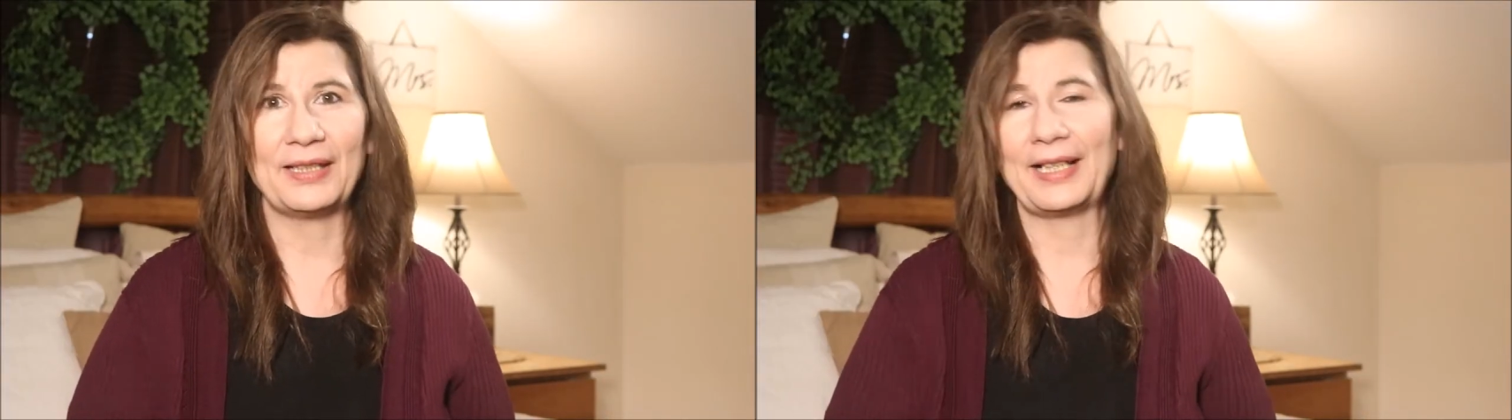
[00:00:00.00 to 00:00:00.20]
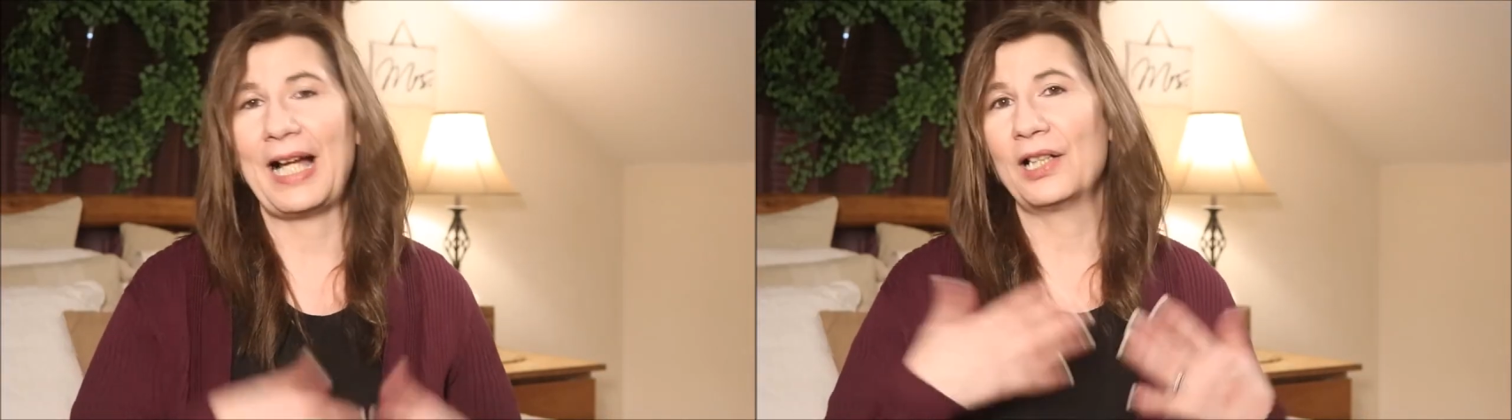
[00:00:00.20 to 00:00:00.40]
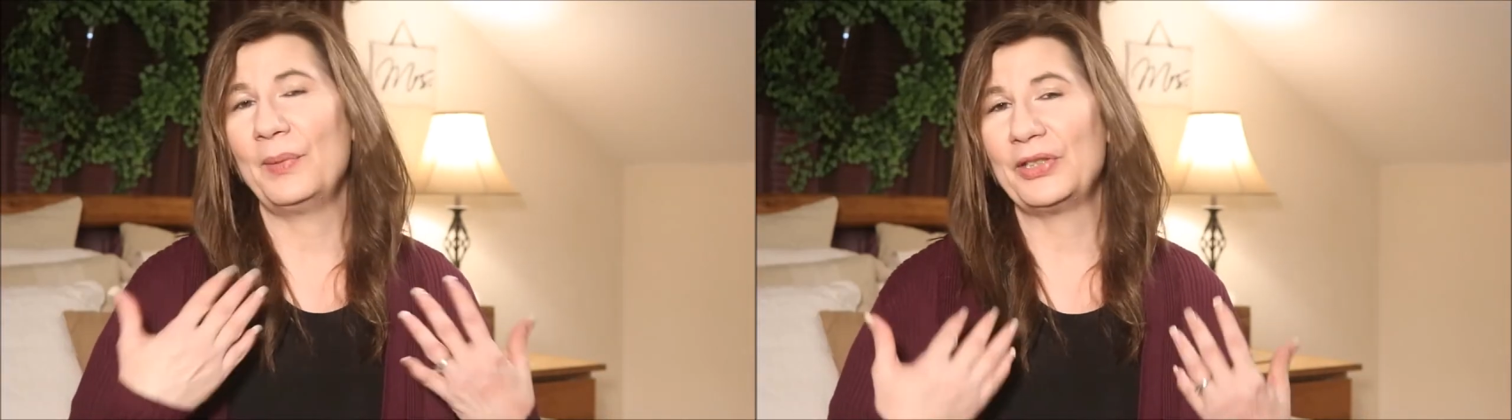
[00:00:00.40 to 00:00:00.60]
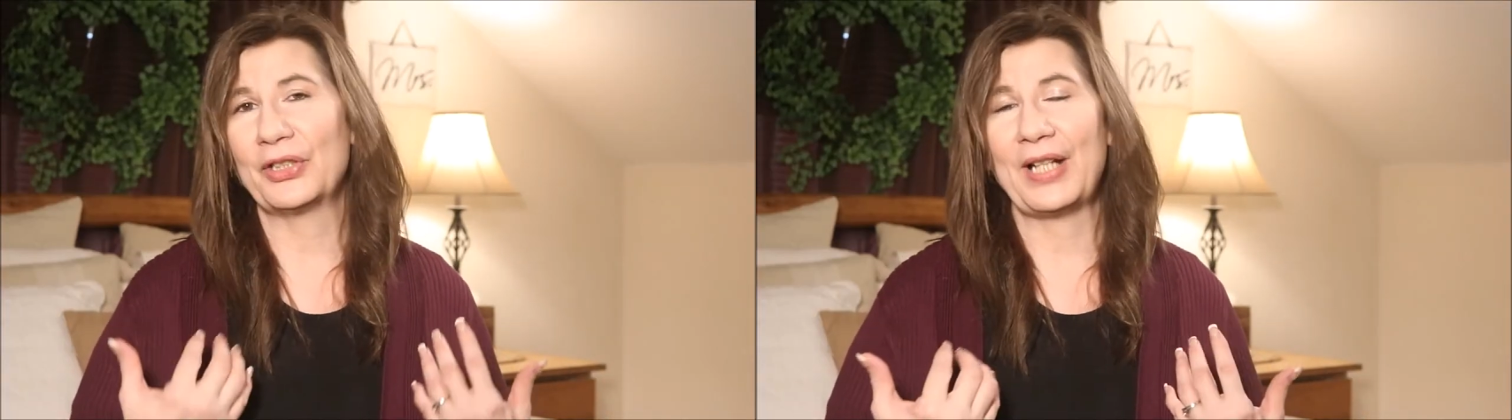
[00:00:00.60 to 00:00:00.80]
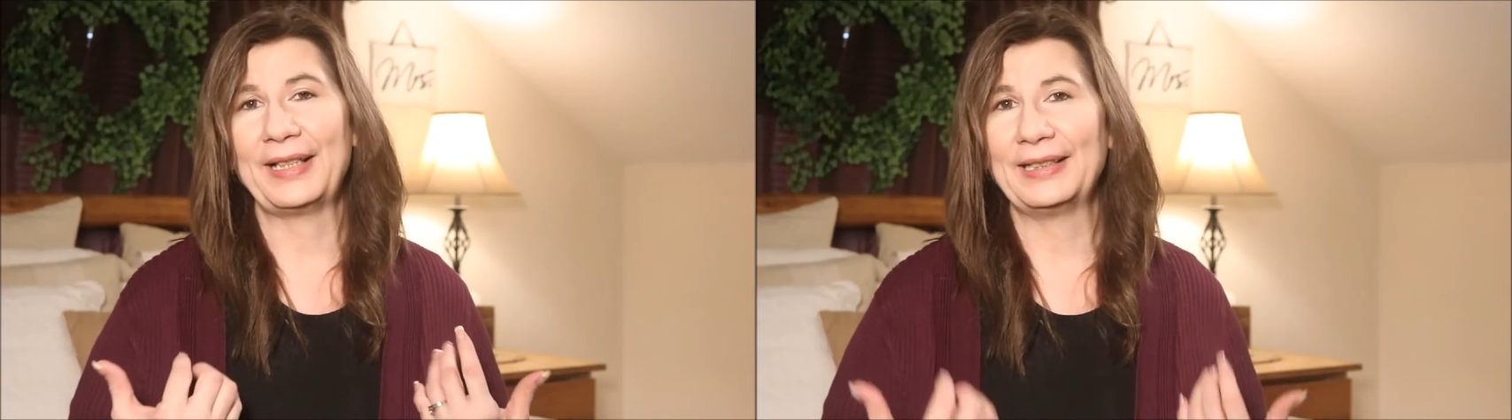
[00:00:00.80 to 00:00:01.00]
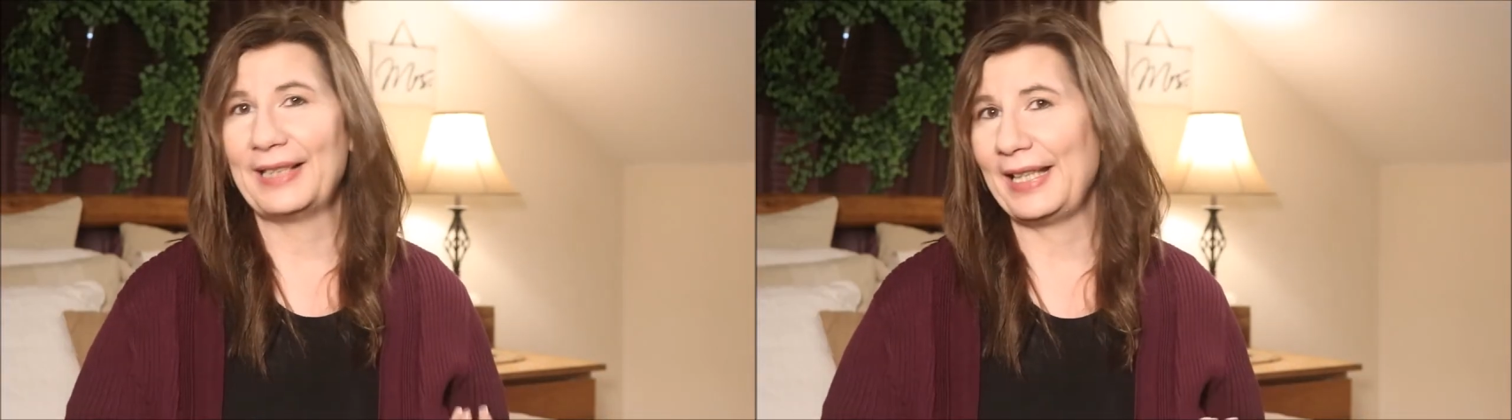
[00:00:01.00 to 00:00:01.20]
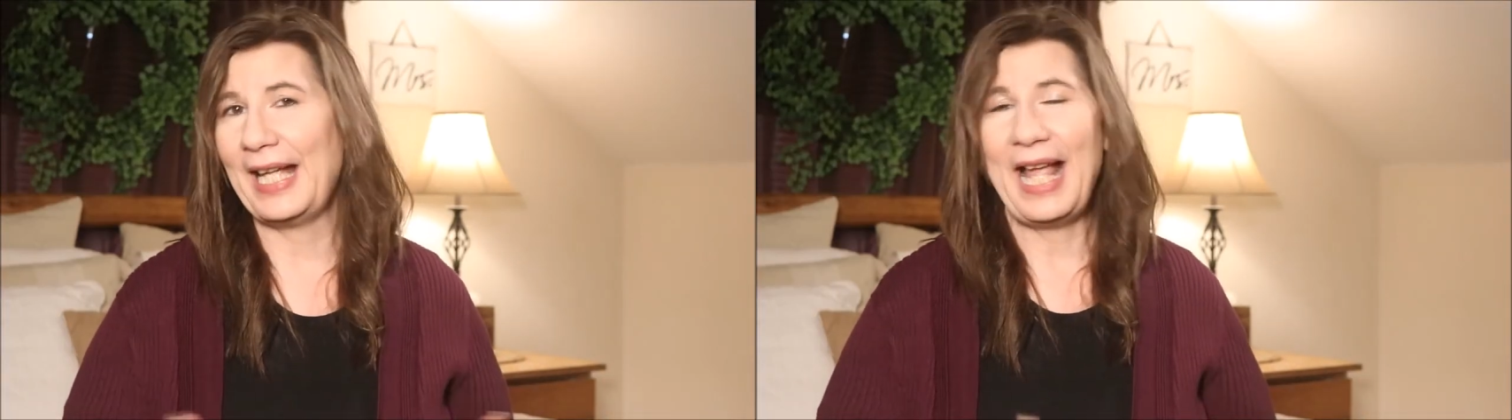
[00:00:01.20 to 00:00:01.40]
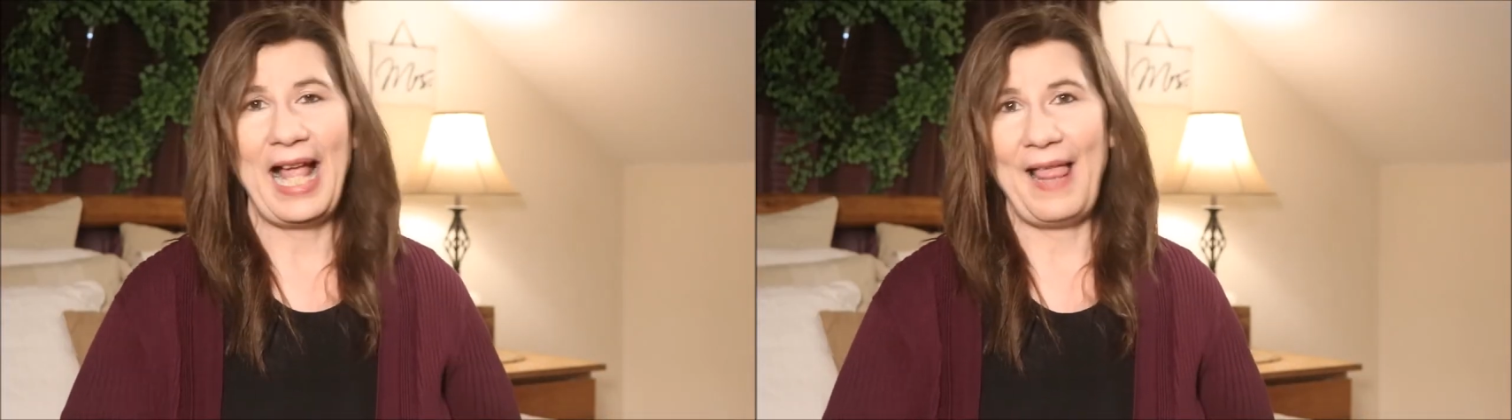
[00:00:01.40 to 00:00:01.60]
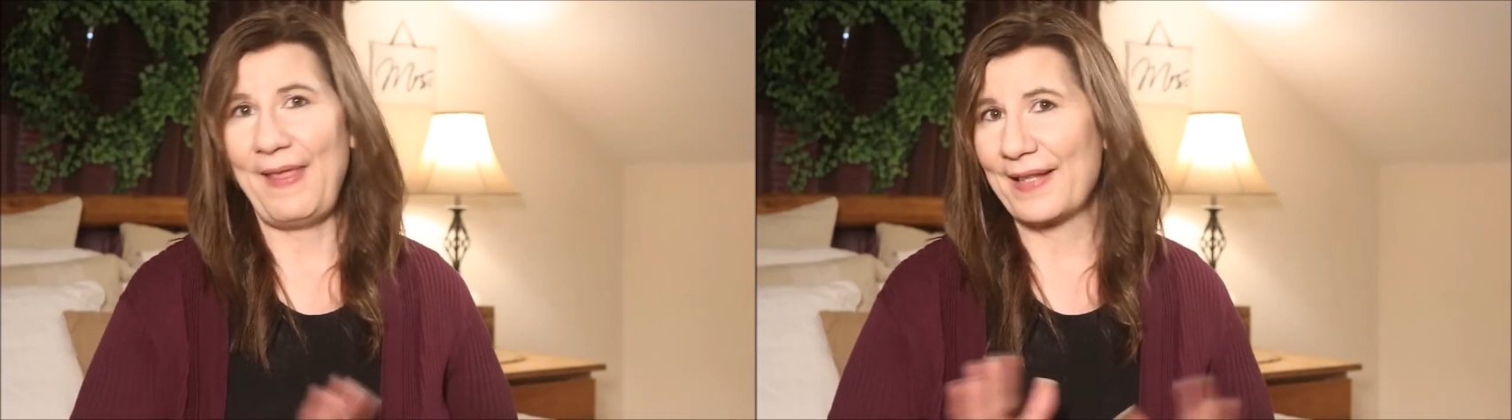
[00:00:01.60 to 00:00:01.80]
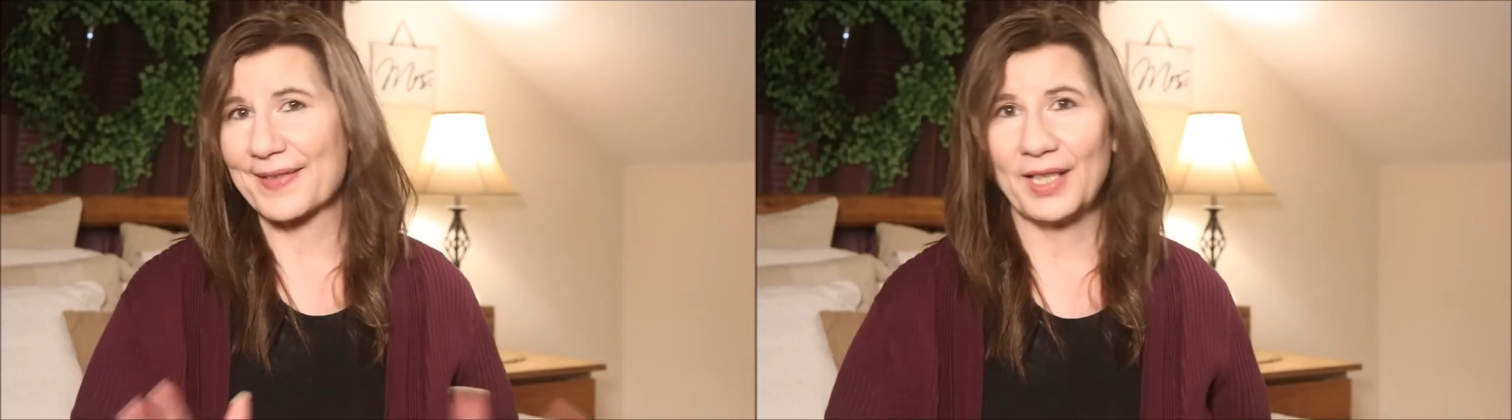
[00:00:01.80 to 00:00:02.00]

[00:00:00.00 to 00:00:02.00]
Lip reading: like how can we turn on a light and that's